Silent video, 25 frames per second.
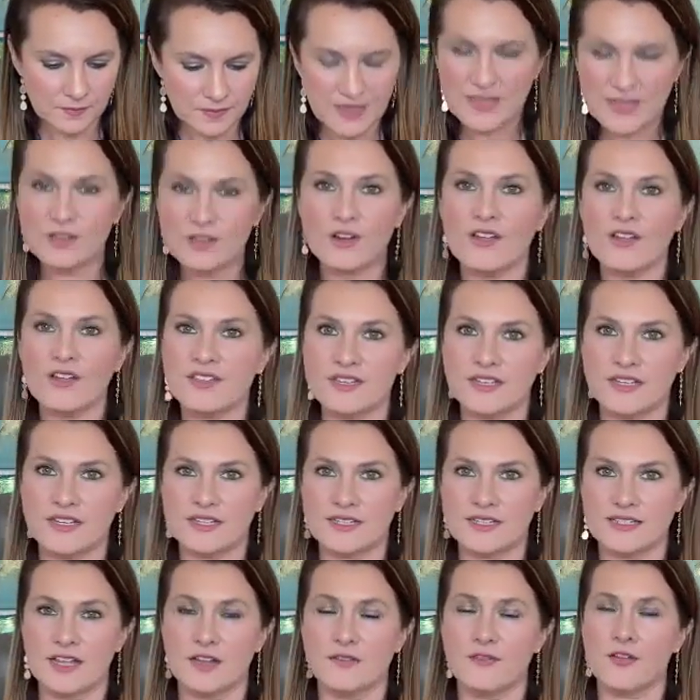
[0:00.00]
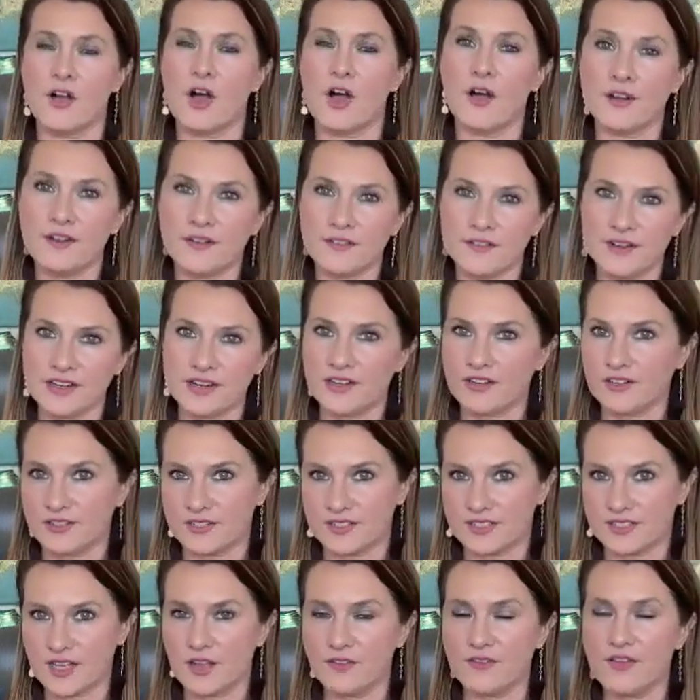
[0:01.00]
being your authentic self, honoring
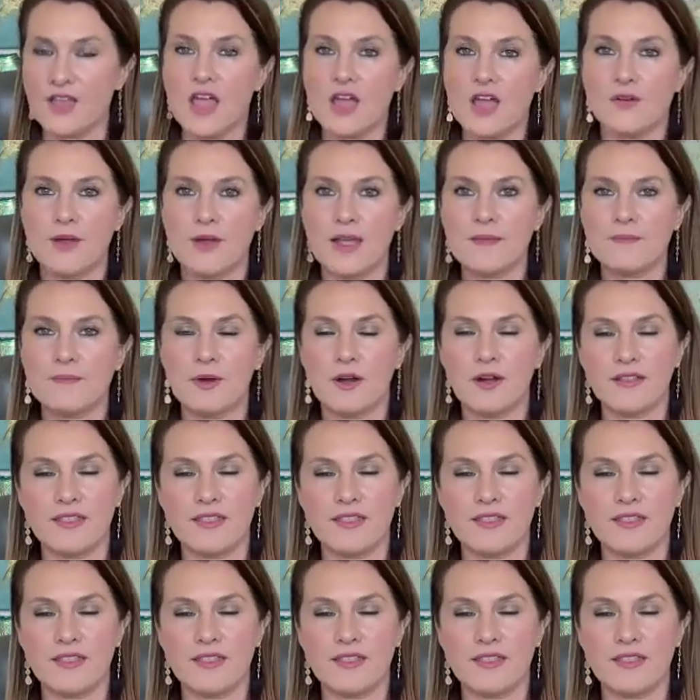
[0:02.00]
yourself, right?